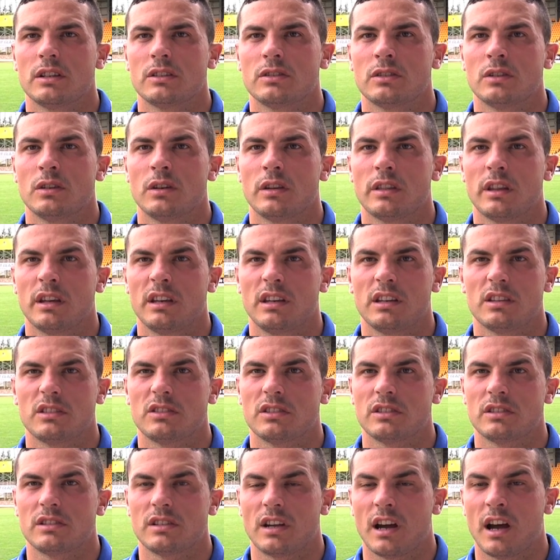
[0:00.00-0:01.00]
So I think it's
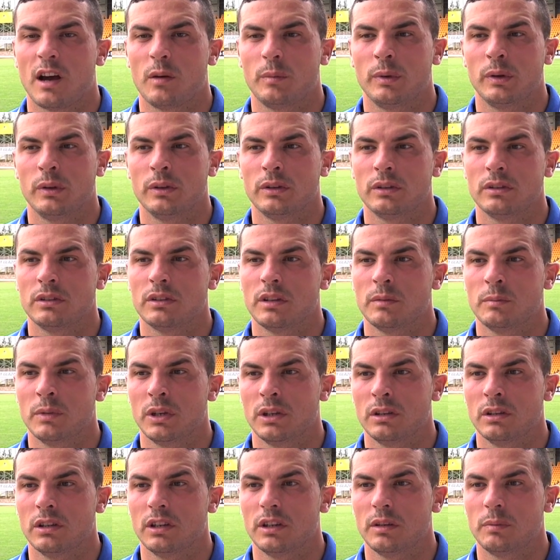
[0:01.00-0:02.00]
just that we're looking to
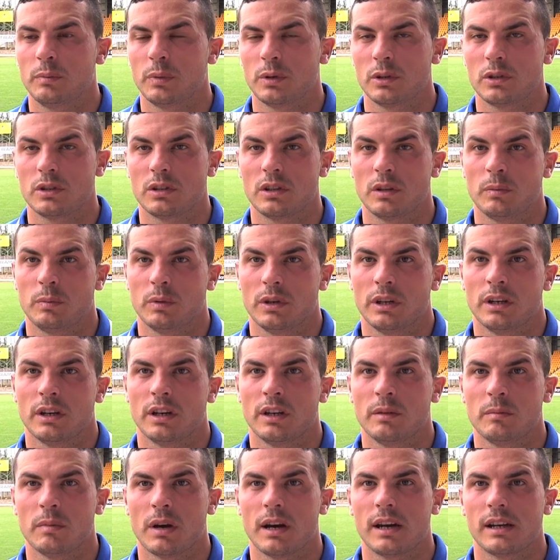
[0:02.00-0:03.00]
mainly push to play
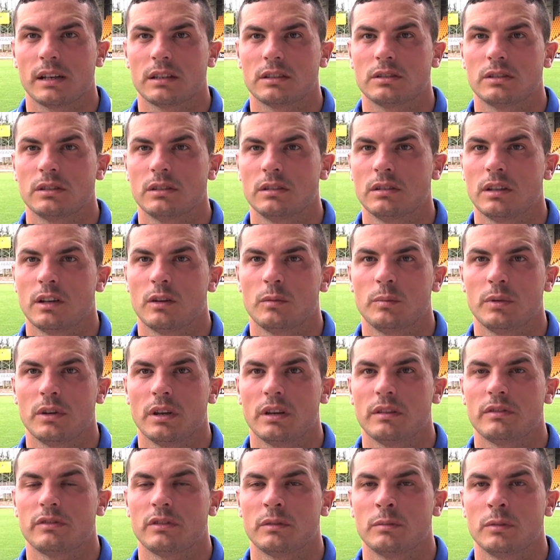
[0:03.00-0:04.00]
right back. So that'll be
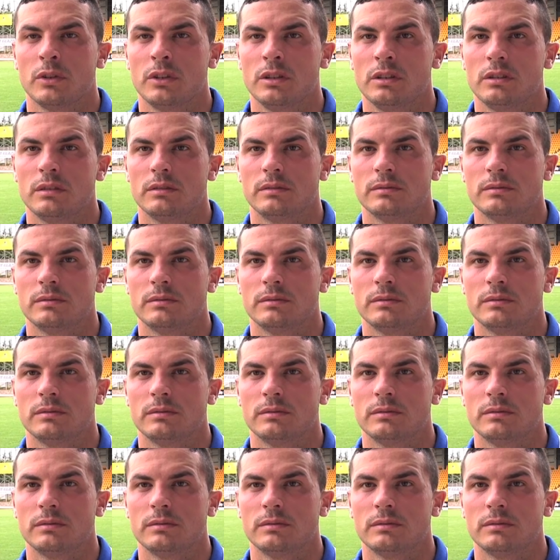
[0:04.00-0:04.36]
it for me.